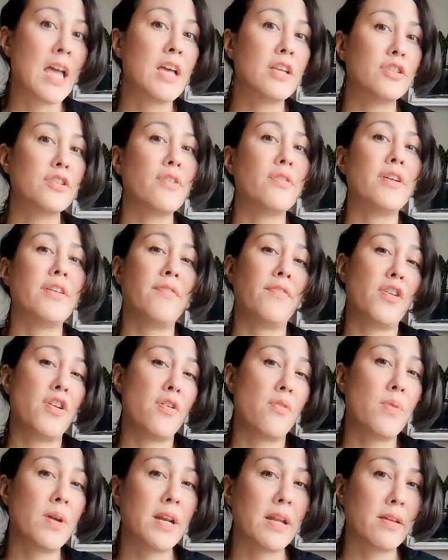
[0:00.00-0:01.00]
So if
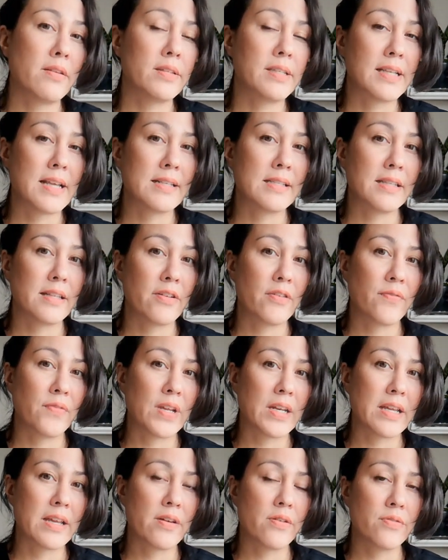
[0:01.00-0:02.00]
no one else has their
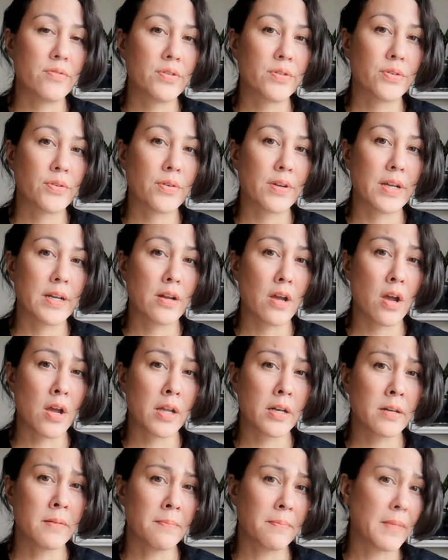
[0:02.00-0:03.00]
video screen
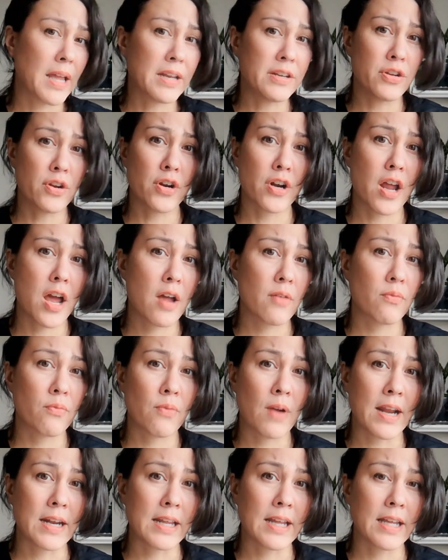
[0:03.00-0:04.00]
on and you're not
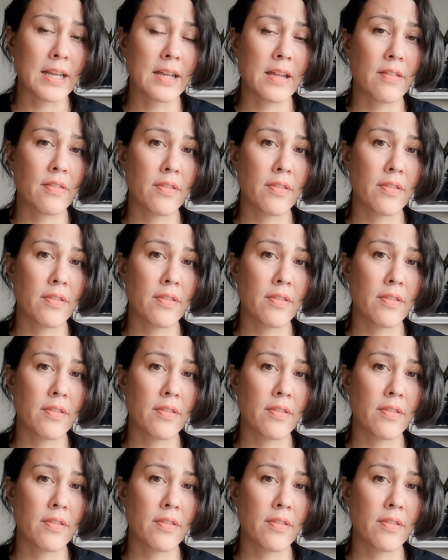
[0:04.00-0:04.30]
running